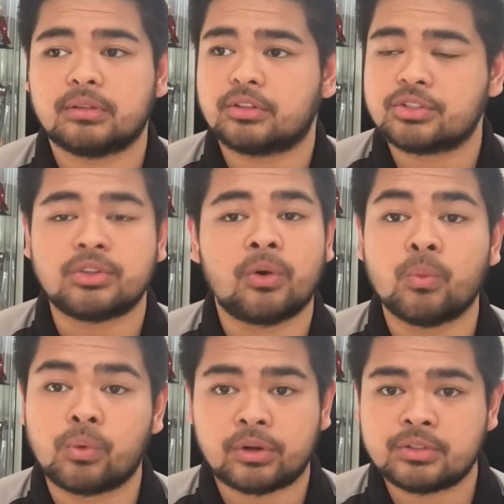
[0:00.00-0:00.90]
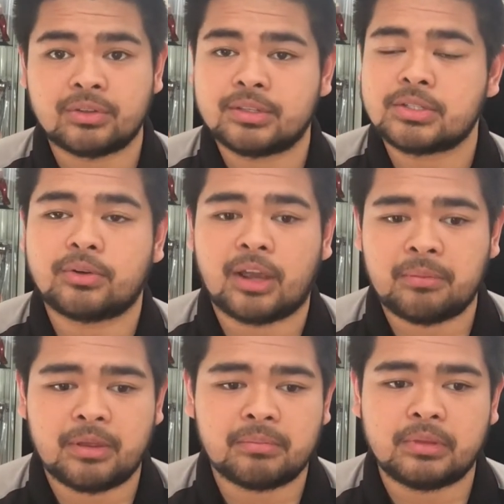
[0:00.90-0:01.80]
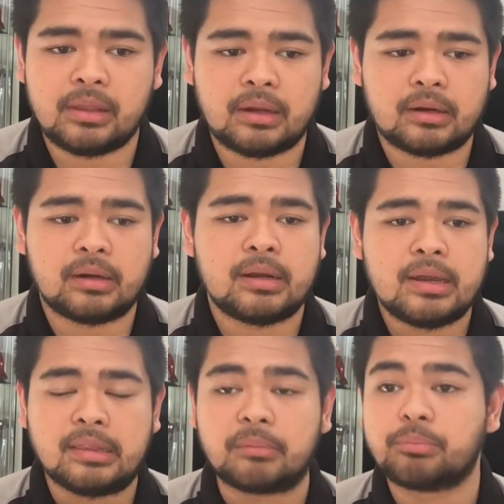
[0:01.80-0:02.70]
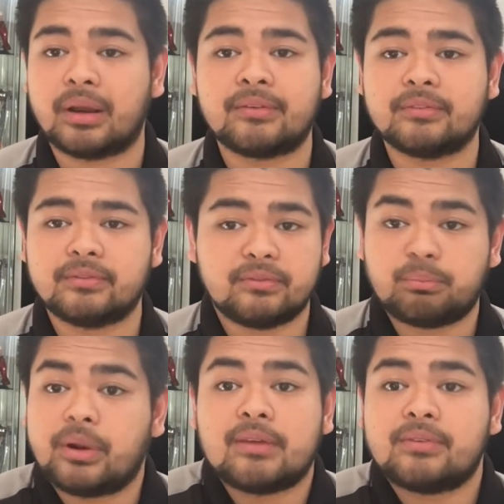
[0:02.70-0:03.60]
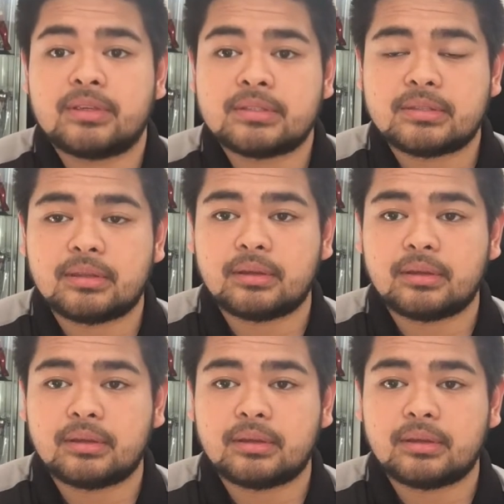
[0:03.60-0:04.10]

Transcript: There's no words to describe them. They are the bravest